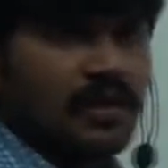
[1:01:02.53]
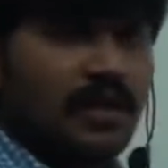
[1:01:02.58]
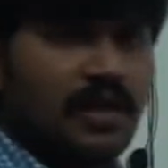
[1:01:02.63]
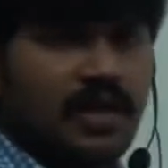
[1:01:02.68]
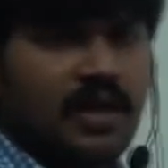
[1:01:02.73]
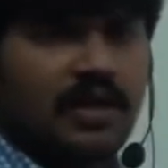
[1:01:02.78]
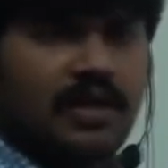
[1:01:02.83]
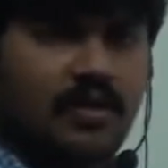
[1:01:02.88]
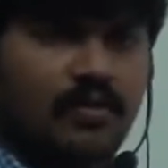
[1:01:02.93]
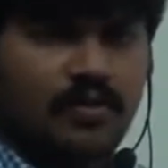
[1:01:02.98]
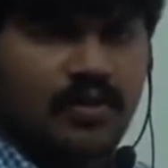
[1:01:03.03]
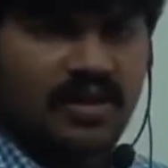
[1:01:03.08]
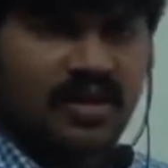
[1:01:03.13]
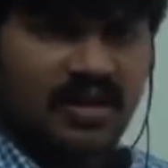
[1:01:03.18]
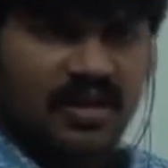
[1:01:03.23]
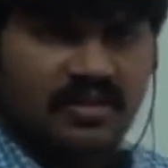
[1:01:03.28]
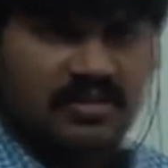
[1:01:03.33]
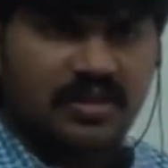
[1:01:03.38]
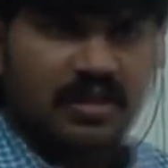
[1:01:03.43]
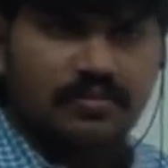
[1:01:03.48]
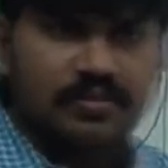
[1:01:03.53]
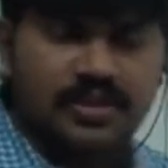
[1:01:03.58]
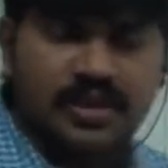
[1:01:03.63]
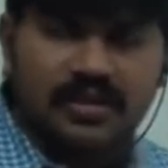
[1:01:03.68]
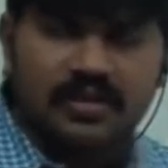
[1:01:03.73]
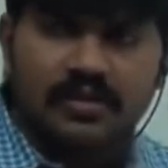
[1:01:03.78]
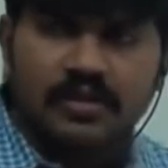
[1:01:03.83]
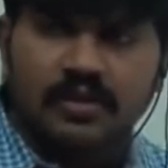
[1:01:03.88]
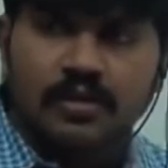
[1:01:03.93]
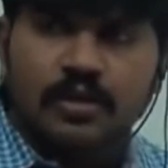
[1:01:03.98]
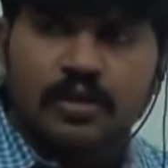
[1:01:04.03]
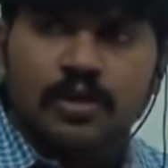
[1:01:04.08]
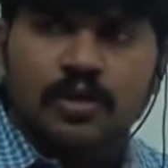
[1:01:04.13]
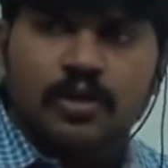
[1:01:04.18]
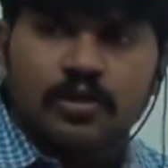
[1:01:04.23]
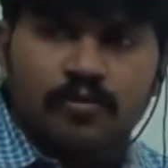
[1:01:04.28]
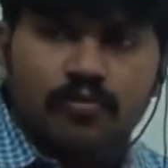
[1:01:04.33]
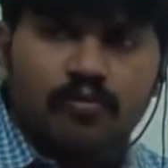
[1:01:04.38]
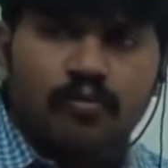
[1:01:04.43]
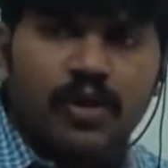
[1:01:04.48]
Create outer class object.
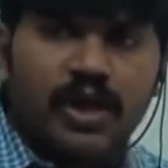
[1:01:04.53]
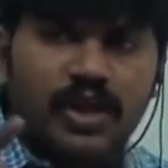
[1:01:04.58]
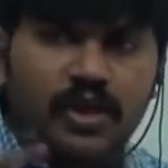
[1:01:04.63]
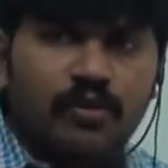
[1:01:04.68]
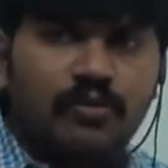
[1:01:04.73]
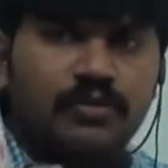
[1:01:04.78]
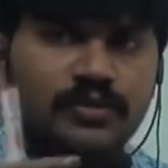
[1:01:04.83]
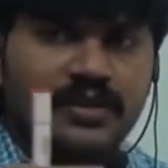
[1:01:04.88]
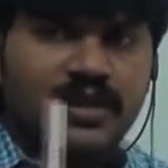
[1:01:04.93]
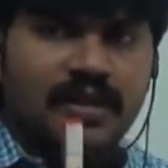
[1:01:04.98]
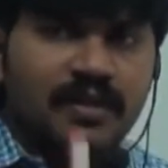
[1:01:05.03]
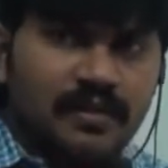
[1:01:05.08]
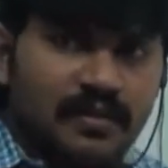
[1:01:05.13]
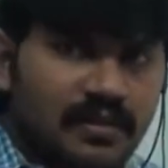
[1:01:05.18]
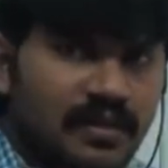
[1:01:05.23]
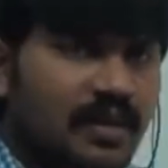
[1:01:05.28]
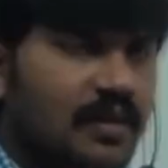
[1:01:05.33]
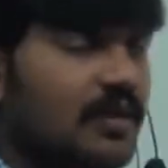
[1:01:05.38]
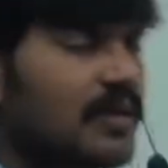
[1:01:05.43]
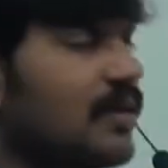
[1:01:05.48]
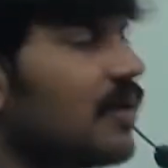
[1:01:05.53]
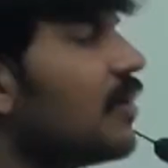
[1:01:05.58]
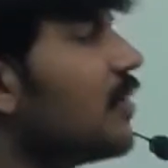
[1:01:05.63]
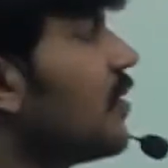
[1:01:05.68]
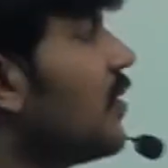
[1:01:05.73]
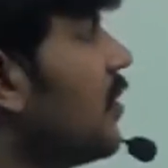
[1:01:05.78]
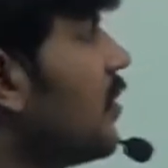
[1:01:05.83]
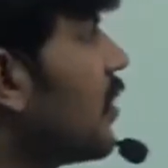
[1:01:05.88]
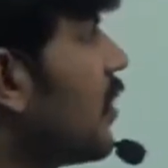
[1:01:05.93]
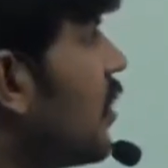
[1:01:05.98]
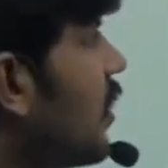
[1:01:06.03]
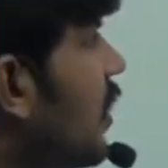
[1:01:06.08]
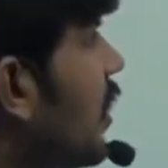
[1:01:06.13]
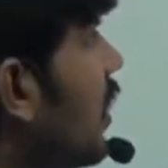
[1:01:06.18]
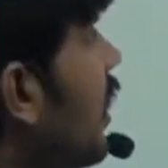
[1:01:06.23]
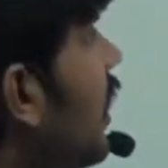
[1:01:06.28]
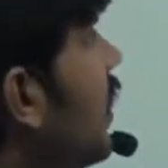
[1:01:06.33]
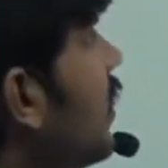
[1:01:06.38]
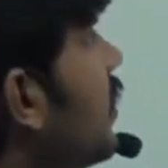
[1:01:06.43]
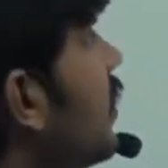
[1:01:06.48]
By using that
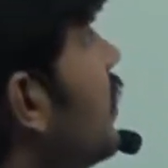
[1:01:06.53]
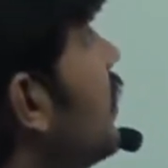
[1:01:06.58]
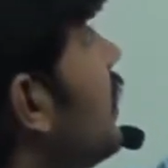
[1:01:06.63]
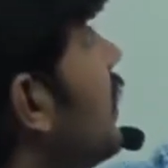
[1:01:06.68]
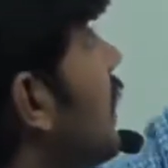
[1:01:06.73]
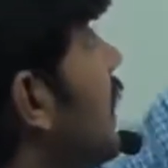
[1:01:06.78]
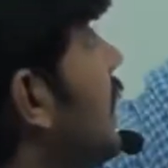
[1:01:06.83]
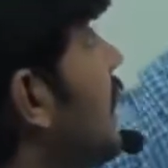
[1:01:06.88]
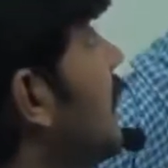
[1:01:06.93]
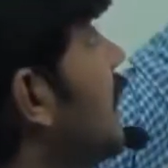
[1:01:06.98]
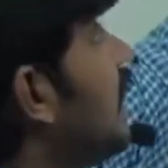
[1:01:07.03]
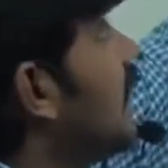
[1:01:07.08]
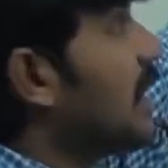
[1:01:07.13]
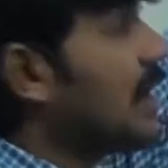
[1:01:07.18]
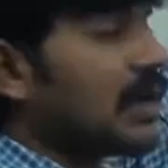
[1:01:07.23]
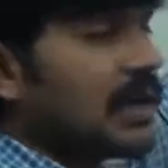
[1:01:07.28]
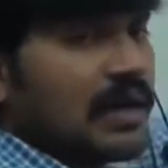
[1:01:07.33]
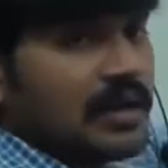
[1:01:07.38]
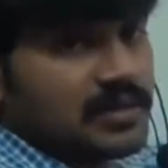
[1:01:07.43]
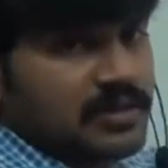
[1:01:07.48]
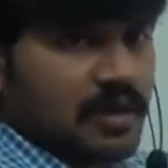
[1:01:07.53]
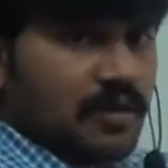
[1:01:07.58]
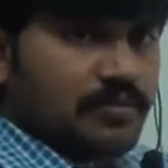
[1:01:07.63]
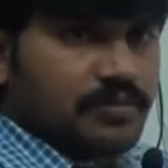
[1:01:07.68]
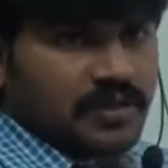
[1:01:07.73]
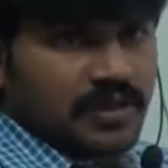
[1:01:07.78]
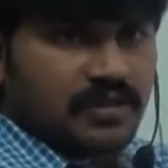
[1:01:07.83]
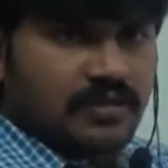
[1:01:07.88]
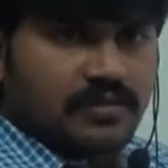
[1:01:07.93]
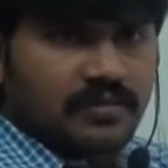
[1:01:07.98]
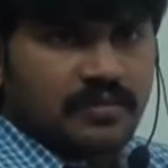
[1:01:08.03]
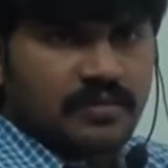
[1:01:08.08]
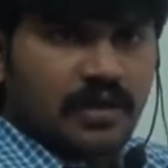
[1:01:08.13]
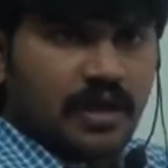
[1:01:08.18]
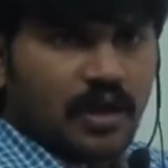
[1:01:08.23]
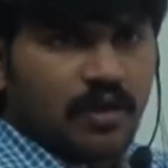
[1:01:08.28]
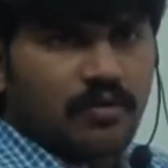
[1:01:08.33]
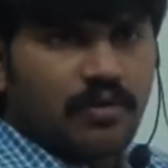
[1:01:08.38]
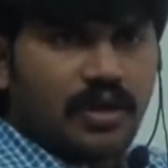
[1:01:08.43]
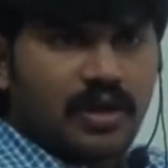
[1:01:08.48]
create inner class object.
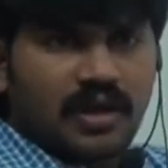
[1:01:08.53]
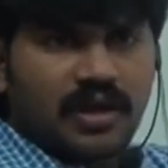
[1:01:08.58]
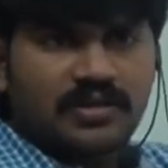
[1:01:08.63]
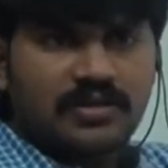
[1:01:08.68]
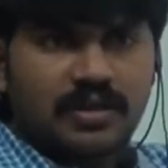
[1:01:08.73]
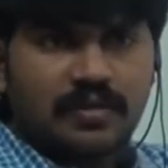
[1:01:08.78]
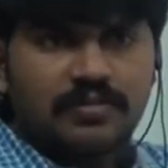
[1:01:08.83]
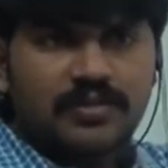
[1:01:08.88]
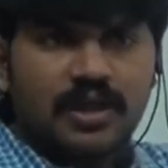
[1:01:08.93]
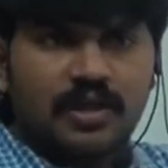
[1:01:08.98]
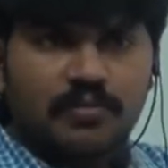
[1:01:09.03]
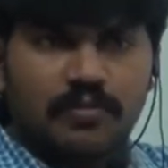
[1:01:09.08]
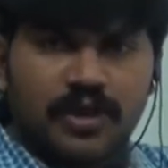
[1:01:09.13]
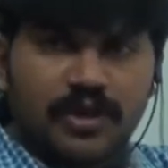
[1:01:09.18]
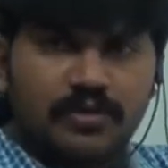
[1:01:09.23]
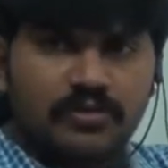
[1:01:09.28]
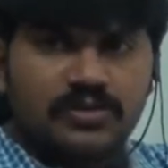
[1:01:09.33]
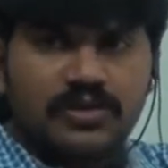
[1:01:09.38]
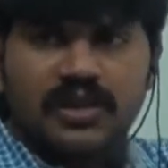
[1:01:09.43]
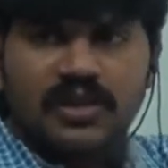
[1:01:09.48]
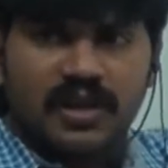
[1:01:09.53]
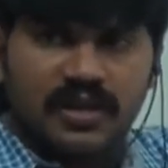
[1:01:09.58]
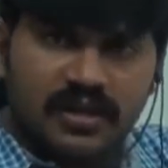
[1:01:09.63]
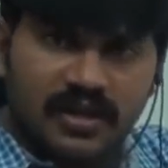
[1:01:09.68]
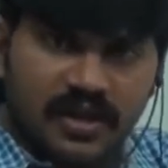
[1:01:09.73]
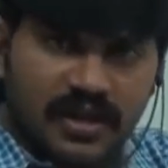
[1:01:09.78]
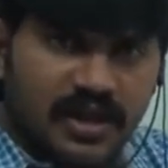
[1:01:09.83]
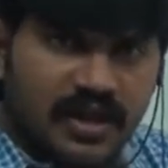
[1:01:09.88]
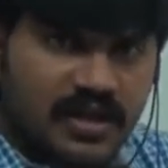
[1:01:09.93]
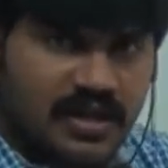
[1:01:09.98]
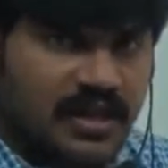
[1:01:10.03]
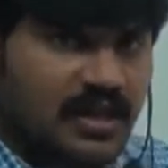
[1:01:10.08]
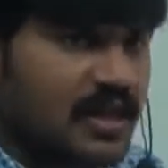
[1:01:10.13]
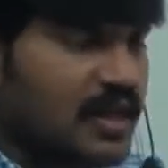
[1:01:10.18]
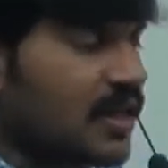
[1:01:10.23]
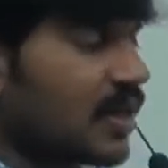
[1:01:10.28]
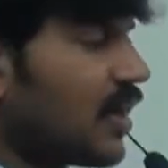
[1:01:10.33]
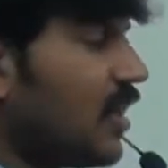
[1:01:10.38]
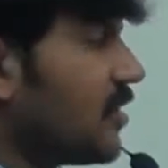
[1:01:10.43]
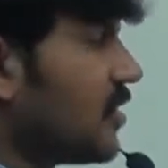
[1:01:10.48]
Outer class object. By using that create
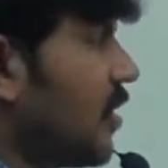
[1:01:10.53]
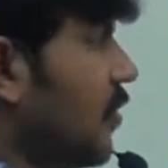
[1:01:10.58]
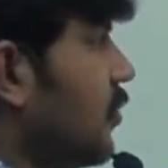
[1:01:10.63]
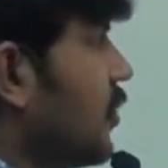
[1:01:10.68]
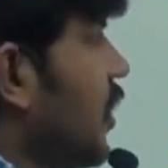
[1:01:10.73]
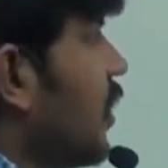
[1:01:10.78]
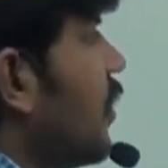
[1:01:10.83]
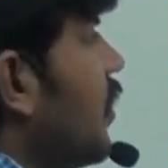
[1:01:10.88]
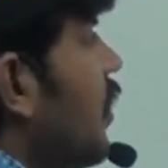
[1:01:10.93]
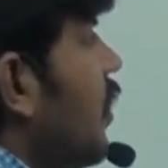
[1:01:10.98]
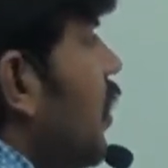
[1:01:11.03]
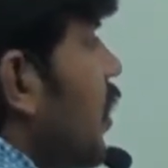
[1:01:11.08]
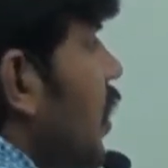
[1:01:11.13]
inner class object.